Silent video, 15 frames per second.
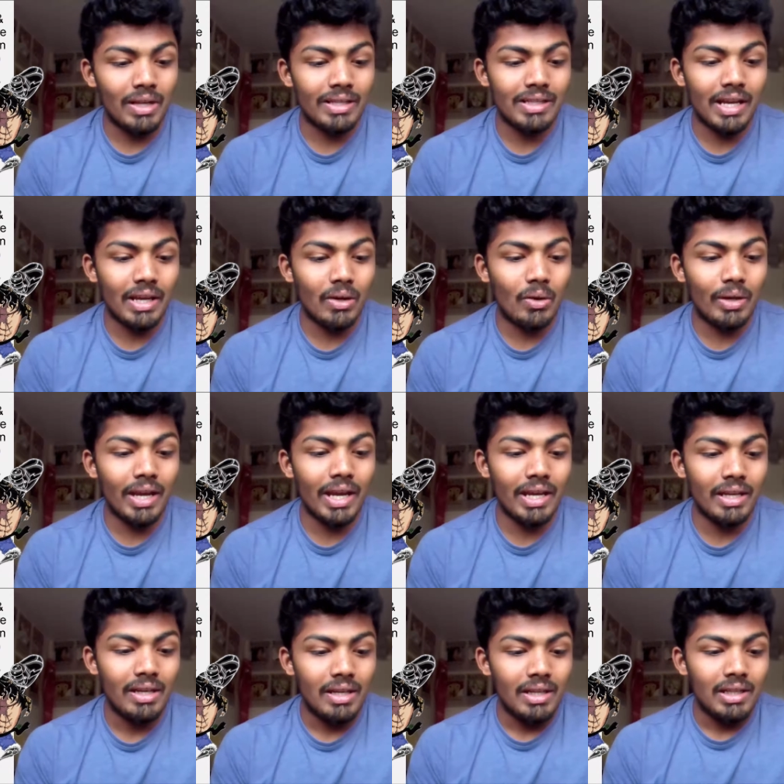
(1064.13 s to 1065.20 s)
It's like,
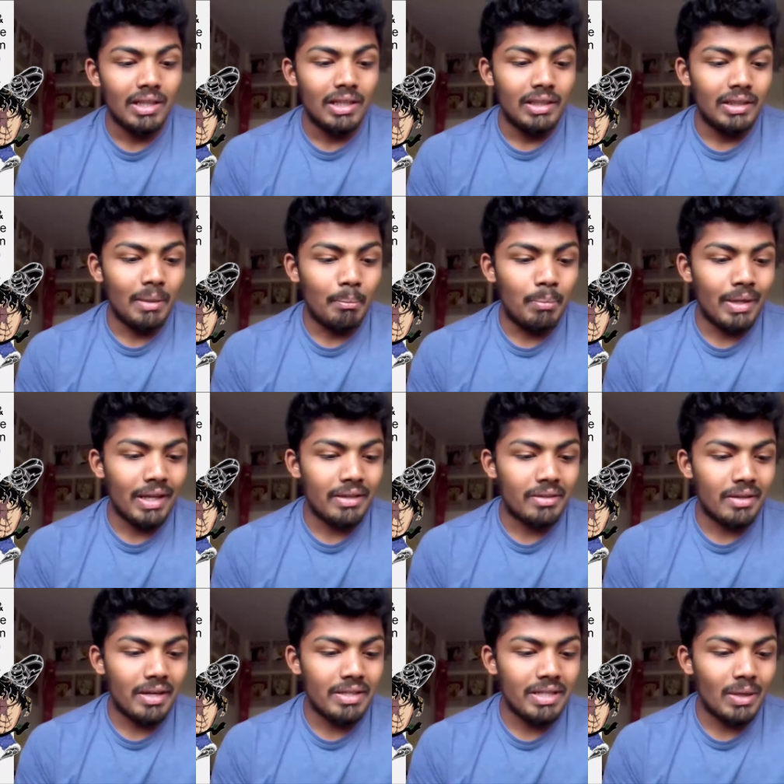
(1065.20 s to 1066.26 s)
okay, the
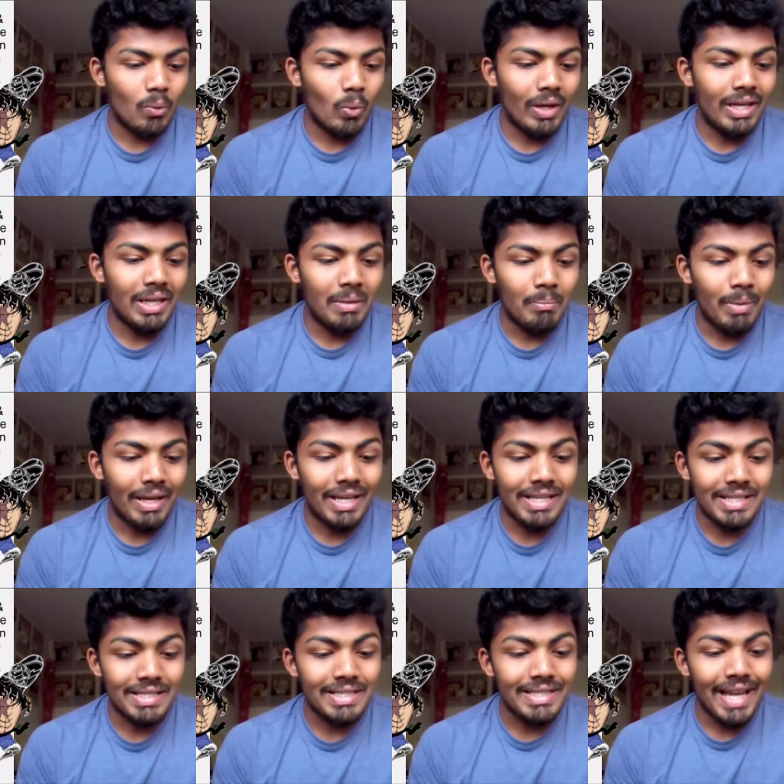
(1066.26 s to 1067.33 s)
blood-drenching wedding
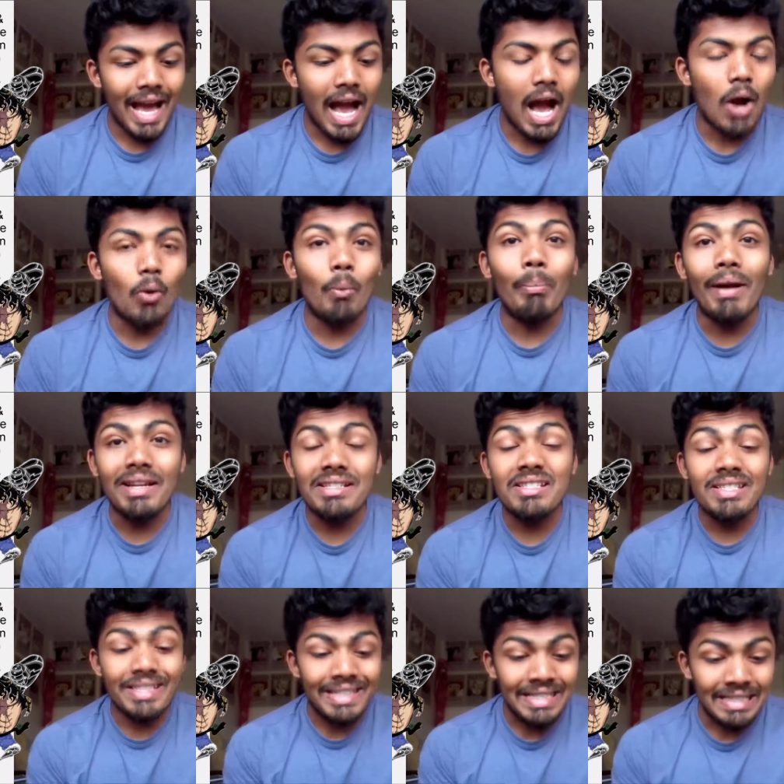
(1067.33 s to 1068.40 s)
begins now, but
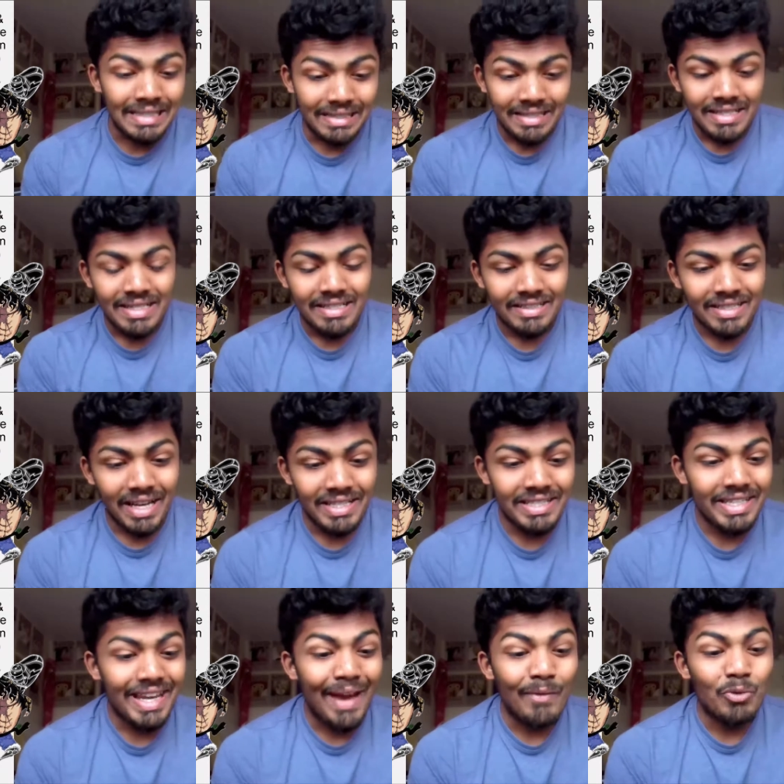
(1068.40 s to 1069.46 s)
still,
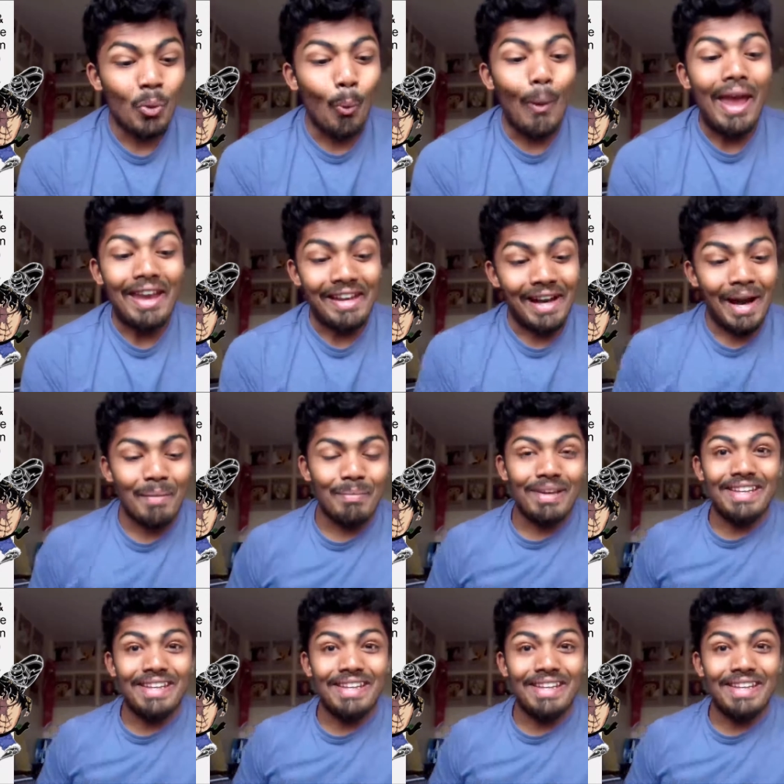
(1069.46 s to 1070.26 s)
Sanji have to wake up.